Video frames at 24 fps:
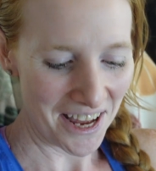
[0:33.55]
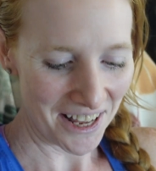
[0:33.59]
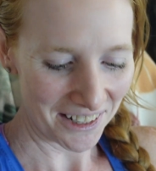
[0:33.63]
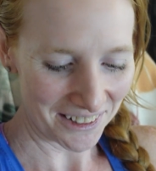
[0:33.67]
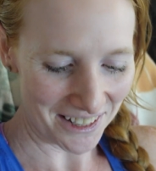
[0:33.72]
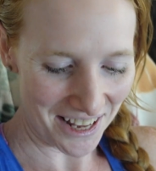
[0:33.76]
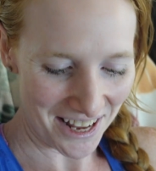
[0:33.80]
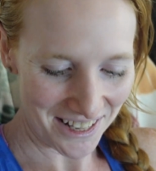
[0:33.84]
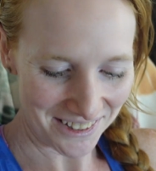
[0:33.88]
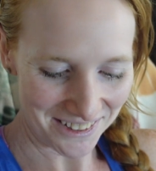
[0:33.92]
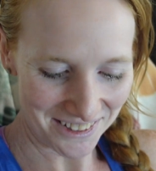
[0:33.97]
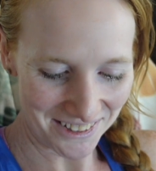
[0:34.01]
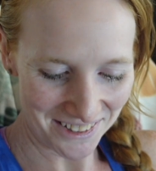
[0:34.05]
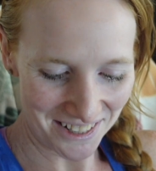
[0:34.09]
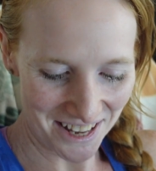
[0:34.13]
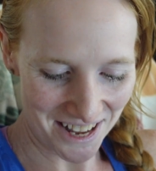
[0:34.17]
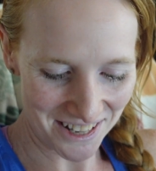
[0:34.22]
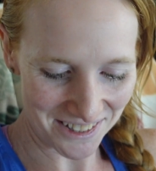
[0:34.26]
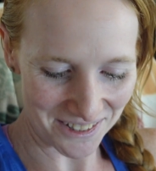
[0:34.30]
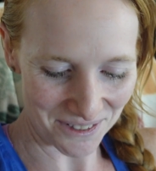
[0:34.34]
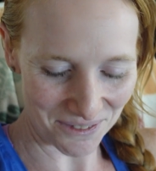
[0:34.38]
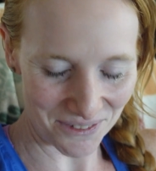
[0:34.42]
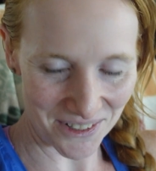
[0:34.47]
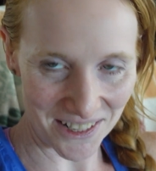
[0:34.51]
Lots and
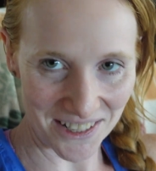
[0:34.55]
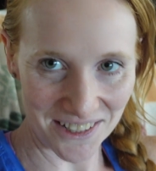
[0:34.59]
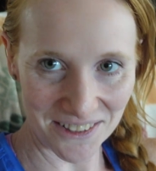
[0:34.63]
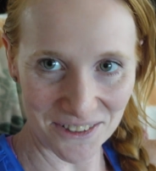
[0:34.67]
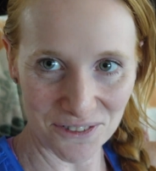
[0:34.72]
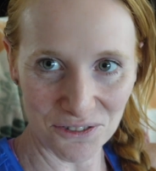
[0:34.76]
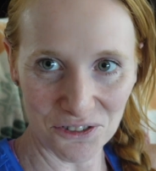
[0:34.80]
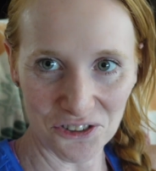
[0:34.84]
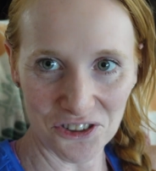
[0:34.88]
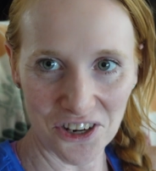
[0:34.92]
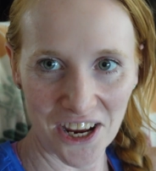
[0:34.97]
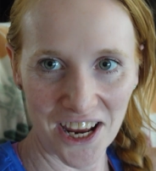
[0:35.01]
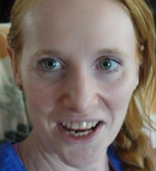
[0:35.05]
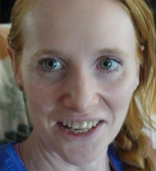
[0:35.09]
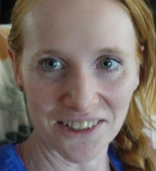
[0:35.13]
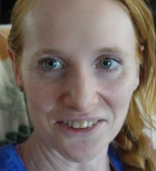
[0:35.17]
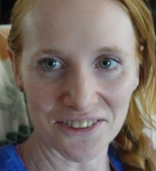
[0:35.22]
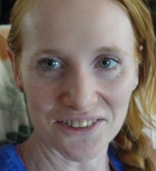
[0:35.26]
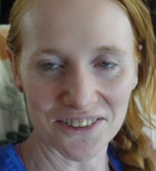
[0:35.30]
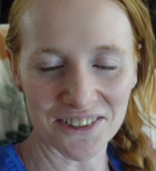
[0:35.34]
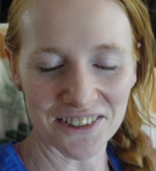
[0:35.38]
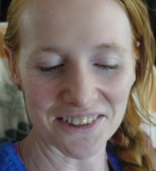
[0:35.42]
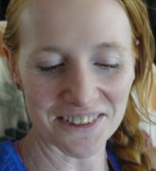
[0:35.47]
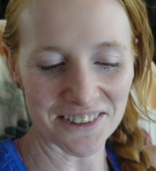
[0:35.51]
lots of things have
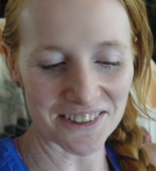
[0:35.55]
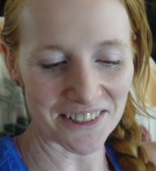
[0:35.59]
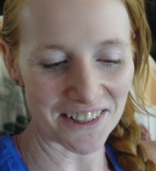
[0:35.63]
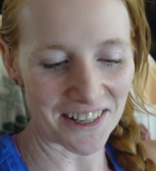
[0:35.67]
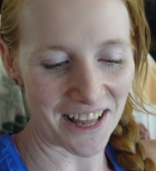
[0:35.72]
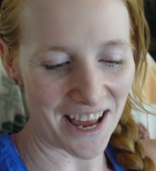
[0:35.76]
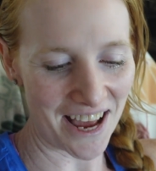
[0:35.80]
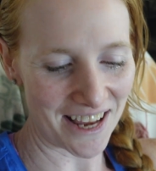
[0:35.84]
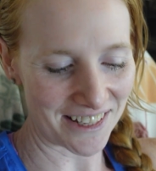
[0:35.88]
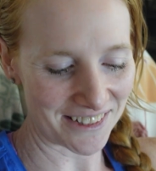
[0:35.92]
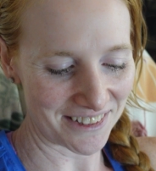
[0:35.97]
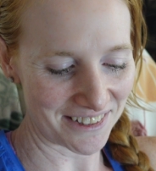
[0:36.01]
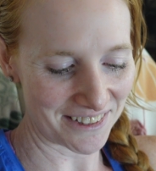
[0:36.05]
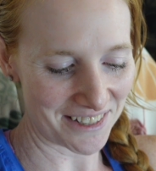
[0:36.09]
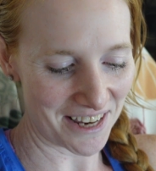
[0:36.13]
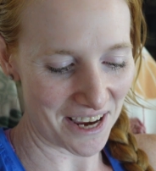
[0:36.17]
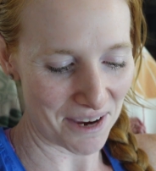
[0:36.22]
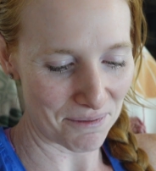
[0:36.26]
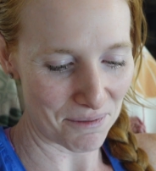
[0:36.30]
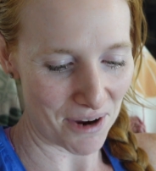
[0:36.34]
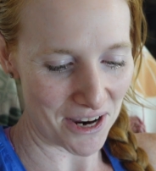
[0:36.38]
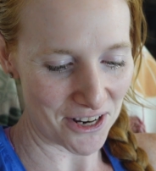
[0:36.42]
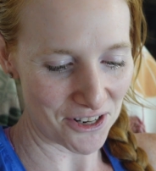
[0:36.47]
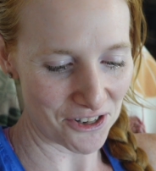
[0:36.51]
changed since the last
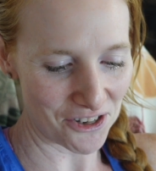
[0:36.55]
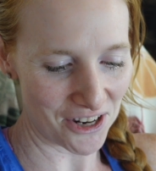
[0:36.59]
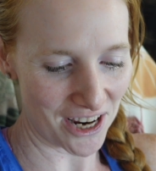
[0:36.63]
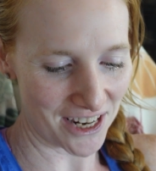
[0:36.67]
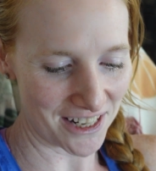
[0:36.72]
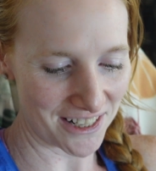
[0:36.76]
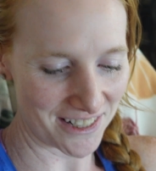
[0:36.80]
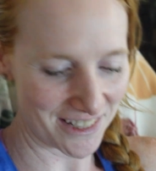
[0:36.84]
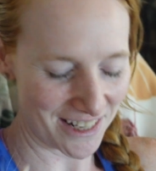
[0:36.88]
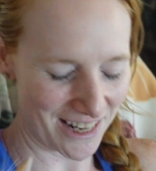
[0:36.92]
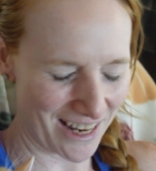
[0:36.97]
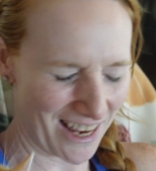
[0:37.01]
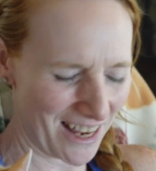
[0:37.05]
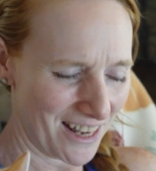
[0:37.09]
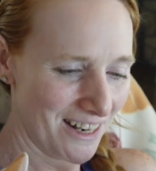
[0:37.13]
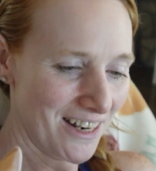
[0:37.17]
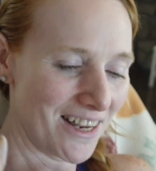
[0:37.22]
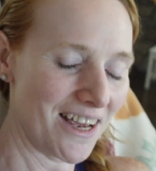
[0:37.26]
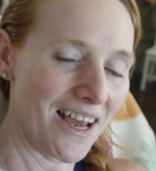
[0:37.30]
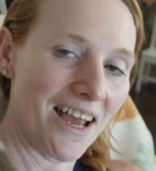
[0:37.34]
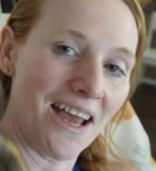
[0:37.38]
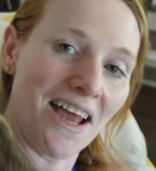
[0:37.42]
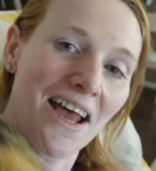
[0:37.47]
time I checked in.